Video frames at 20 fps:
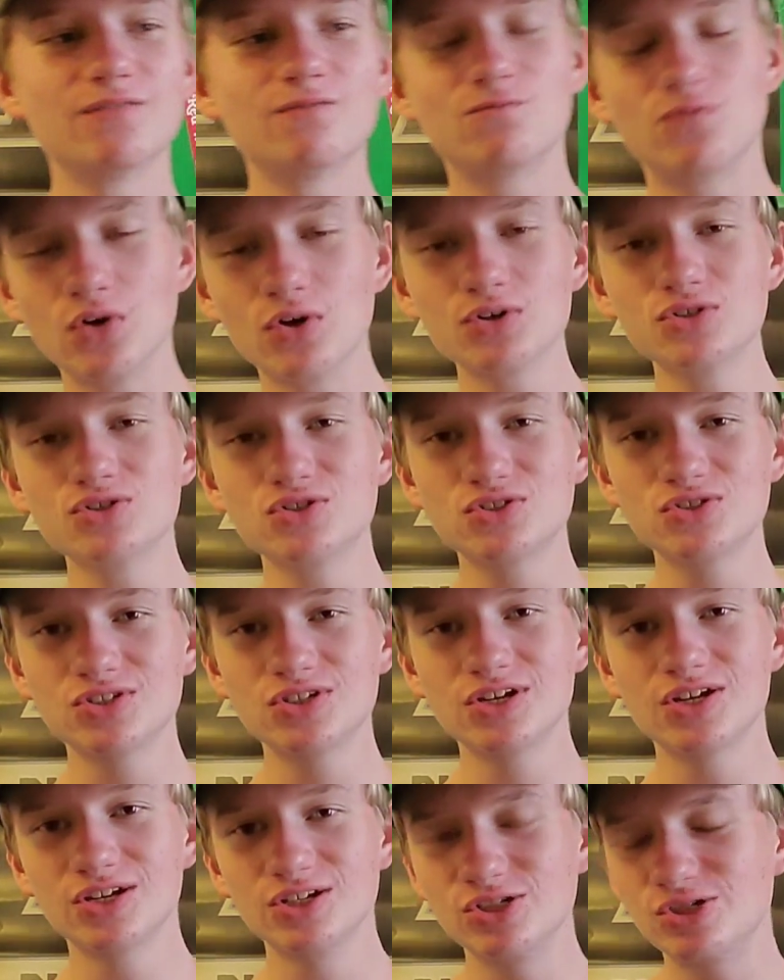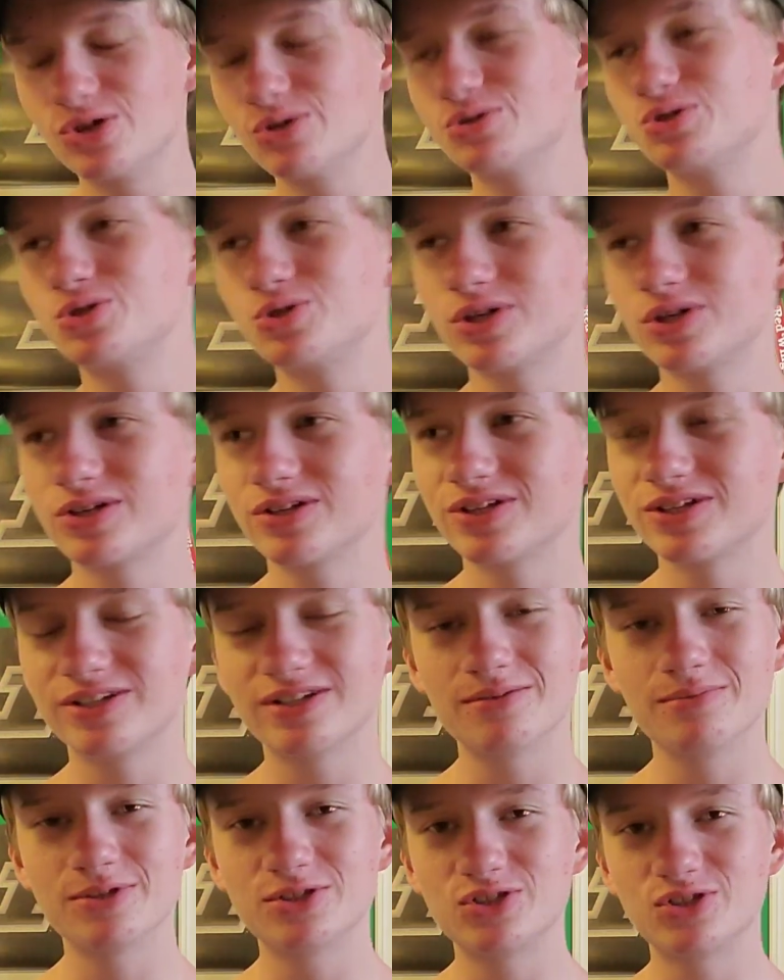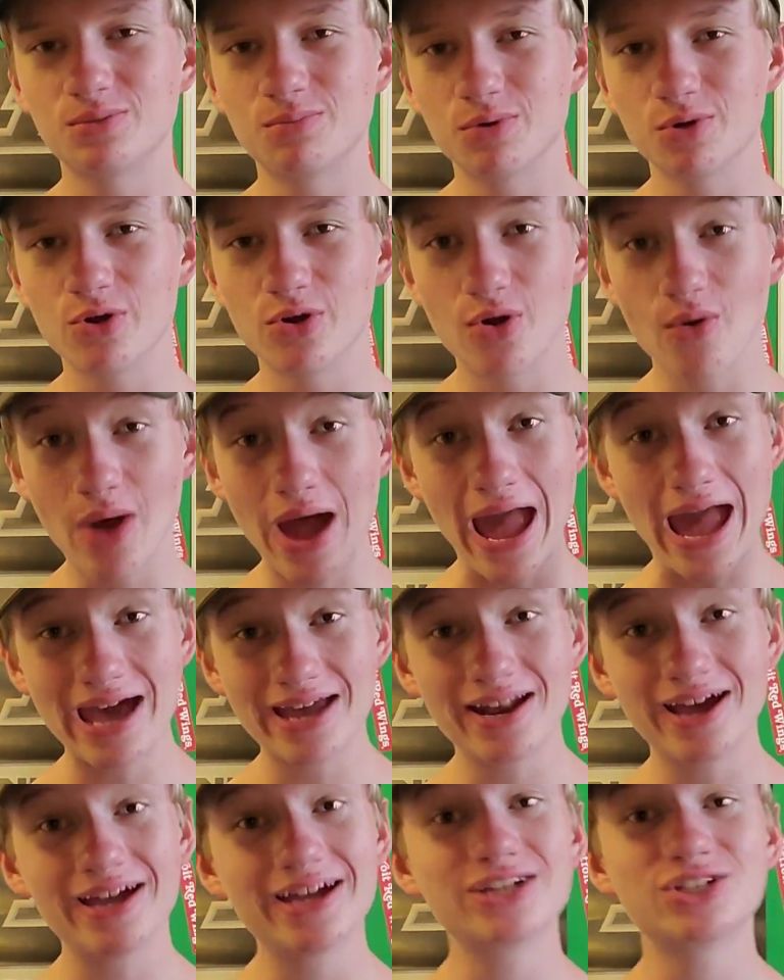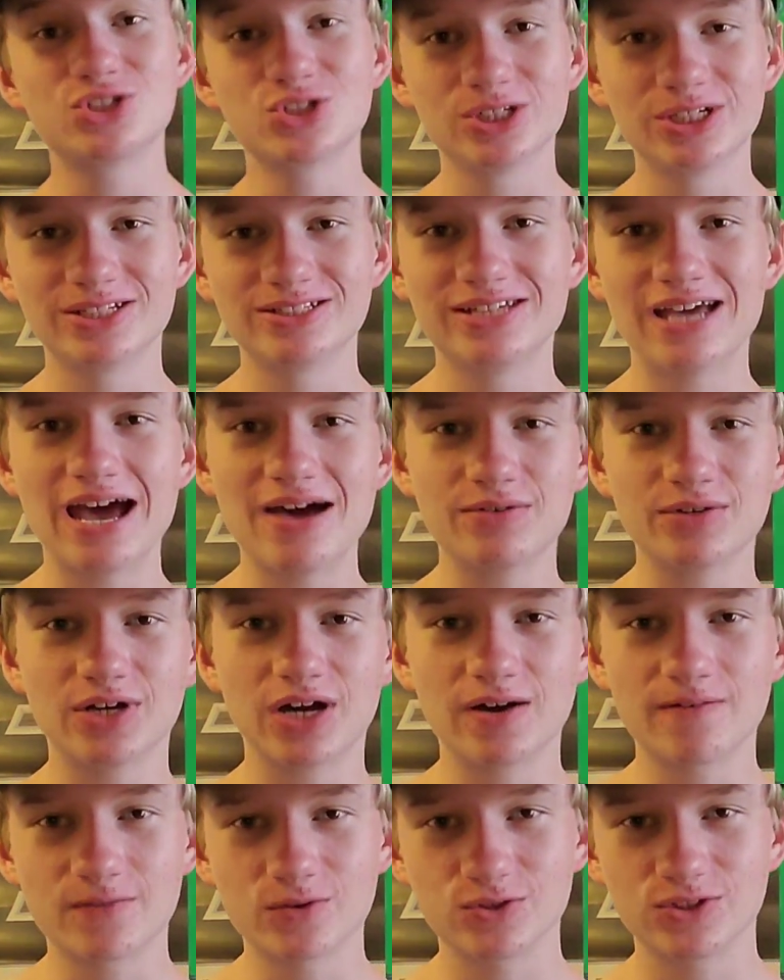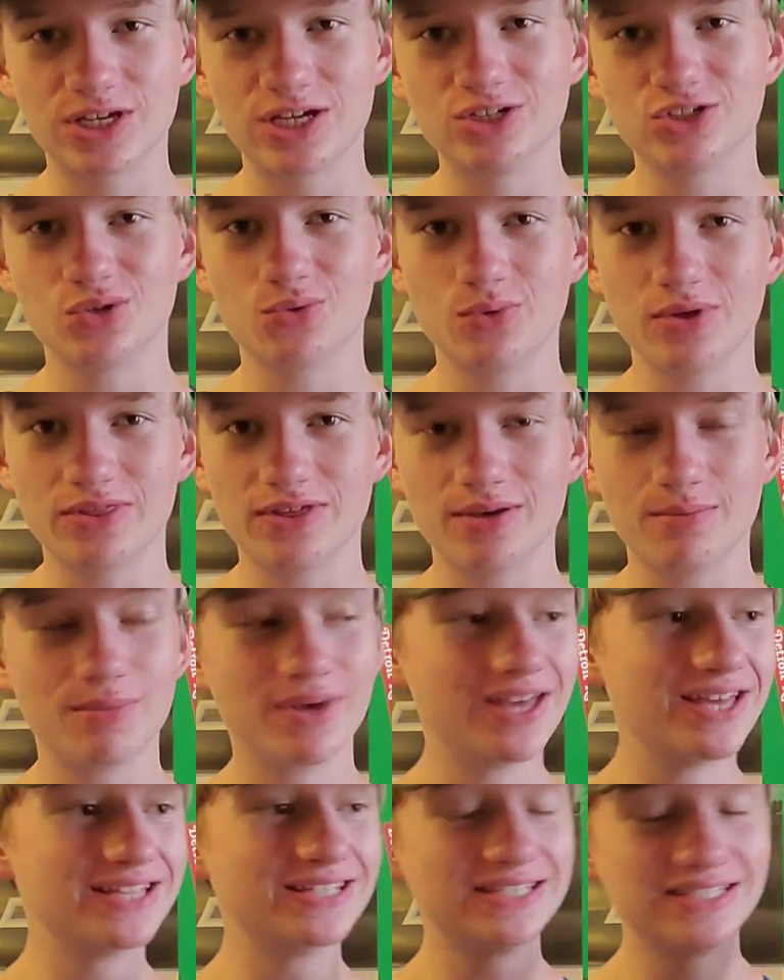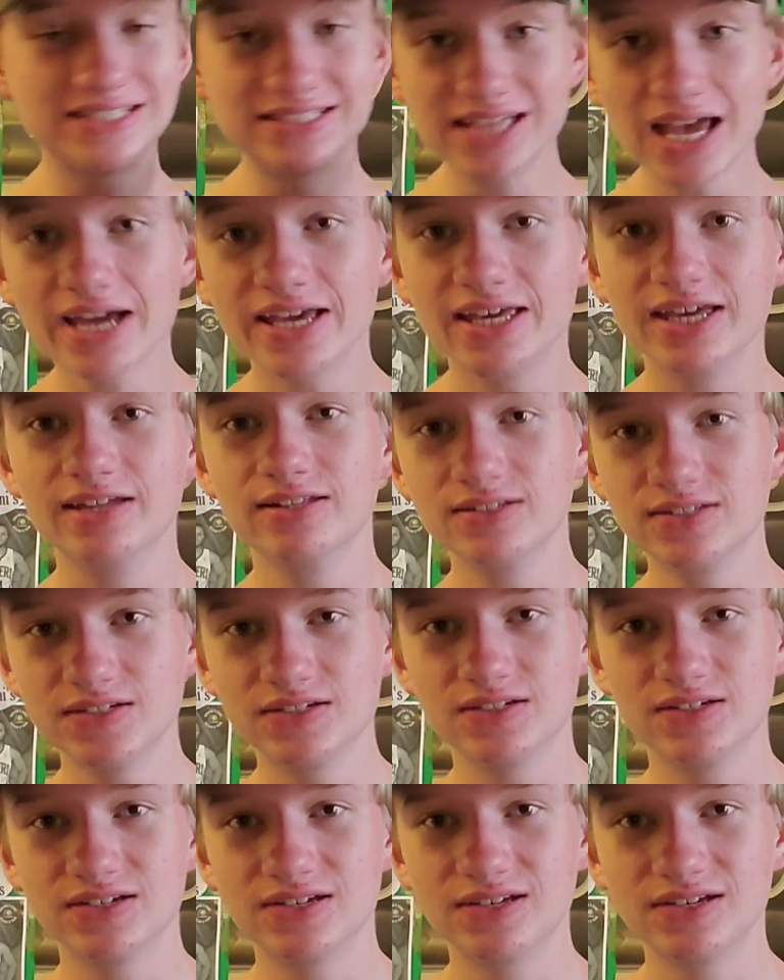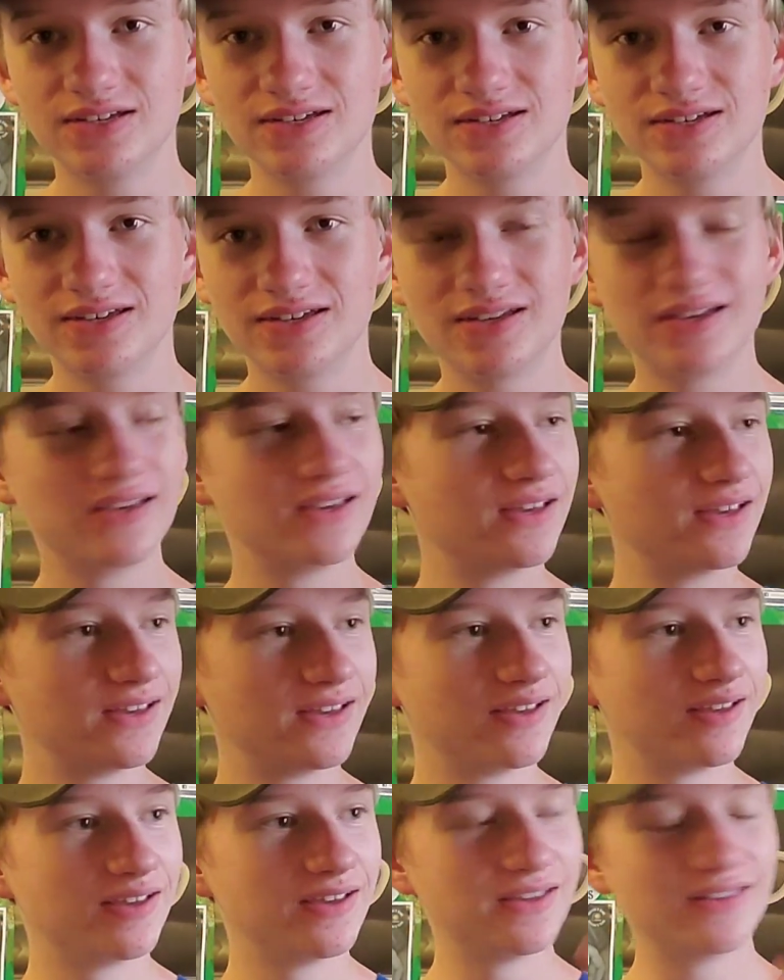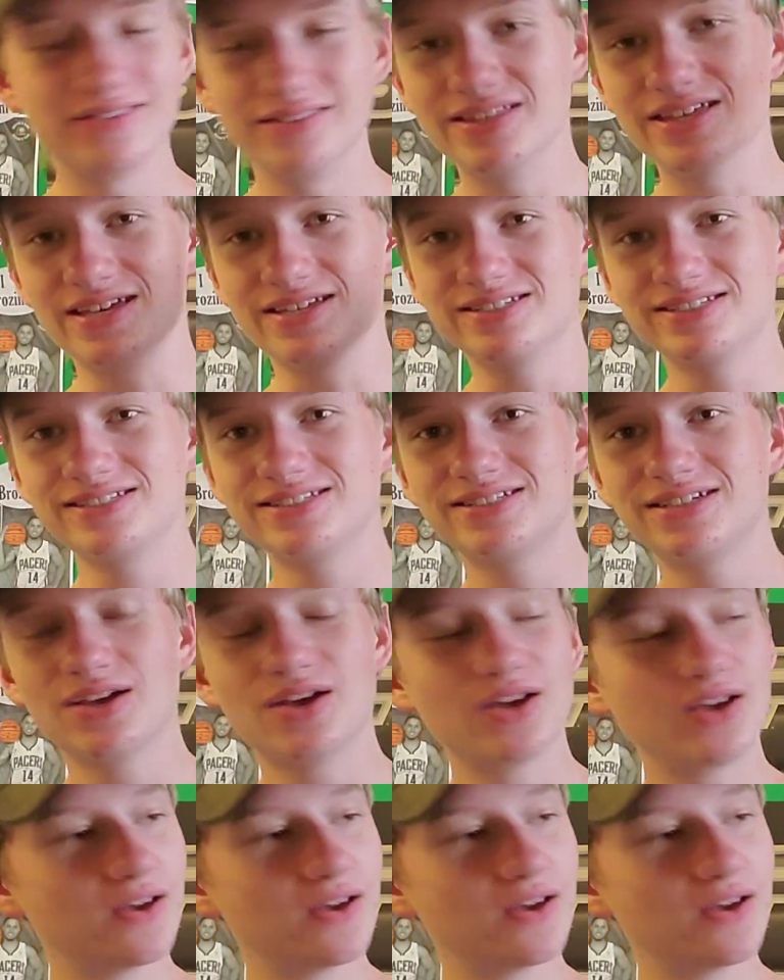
First, Joe Strickland commits to Purdue, and I actually get to have a conversation with him. Second, this.